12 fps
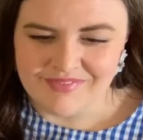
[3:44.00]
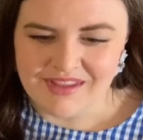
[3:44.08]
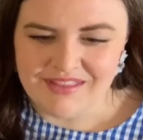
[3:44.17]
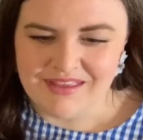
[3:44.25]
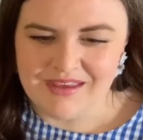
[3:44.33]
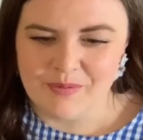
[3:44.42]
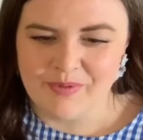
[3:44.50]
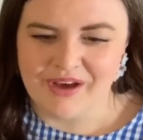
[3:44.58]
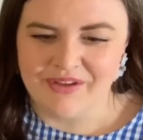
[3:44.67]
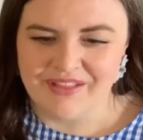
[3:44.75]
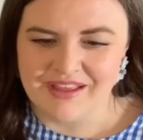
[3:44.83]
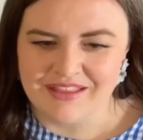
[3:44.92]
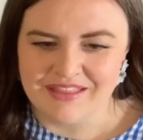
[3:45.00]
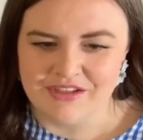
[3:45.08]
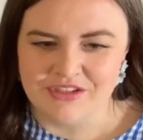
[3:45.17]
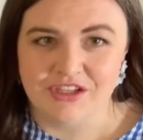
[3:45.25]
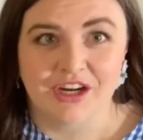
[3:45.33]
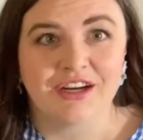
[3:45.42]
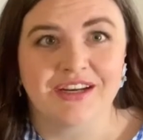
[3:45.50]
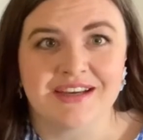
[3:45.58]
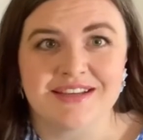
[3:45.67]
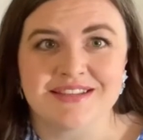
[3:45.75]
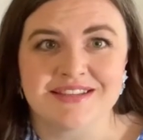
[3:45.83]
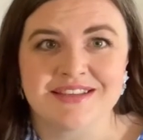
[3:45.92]
Think about like the
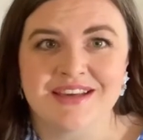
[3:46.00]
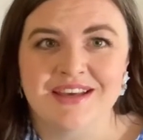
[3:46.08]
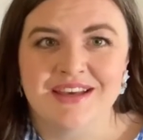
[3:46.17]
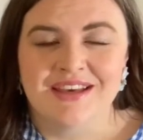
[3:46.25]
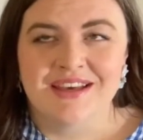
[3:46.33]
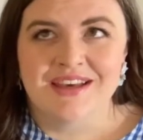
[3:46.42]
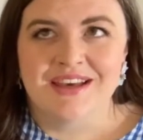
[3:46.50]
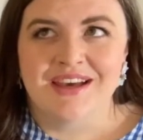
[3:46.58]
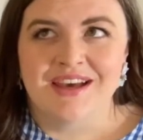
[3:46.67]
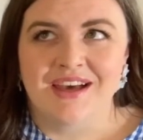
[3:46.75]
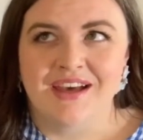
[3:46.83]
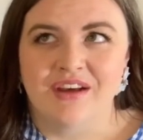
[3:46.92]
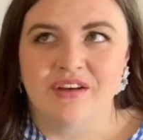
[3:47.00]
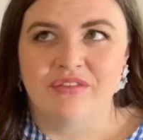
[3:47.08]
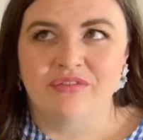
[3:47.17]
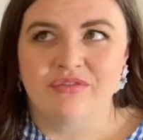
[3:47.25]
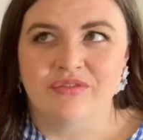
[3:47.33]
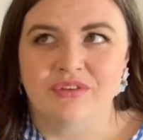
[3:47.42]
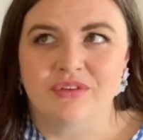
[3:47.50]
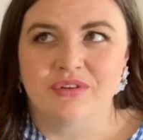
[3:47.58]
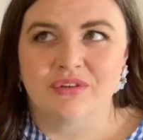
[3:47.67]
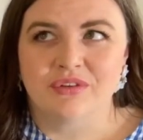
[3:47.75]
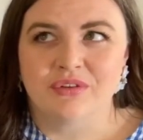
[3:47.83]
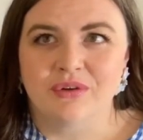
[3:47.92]
darkness of
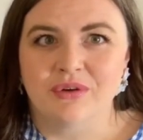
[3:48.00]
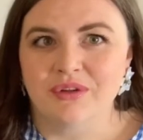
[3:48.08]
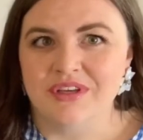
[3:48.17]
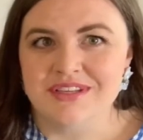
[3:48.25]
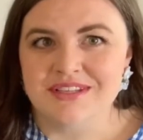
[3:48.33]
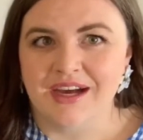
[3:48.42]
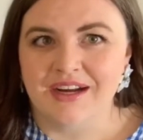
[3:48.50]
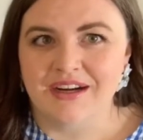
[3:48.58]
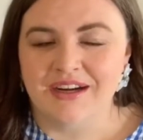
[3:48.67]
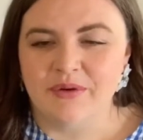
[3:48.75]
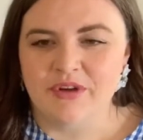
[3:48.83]
Holy Saturday.